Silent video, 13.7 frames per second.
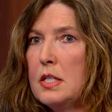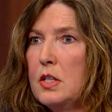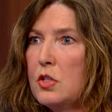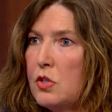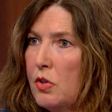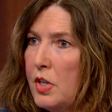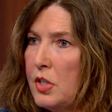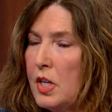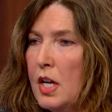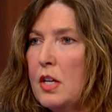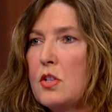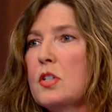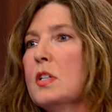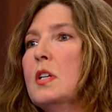teacher
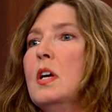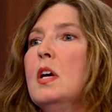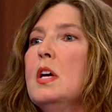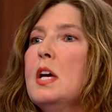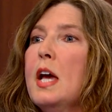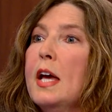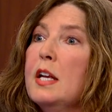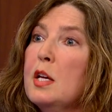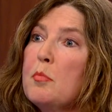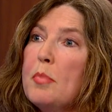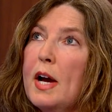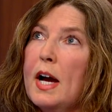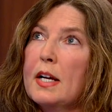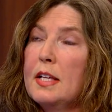education and
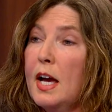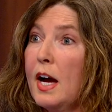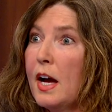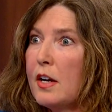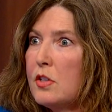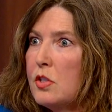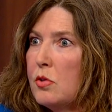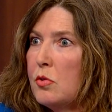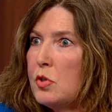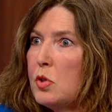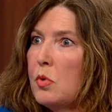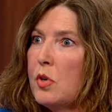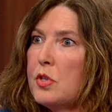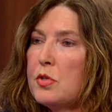impact the attitude
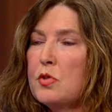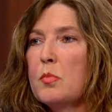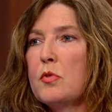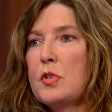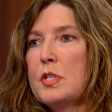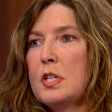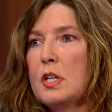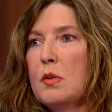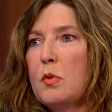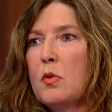towards numeracy.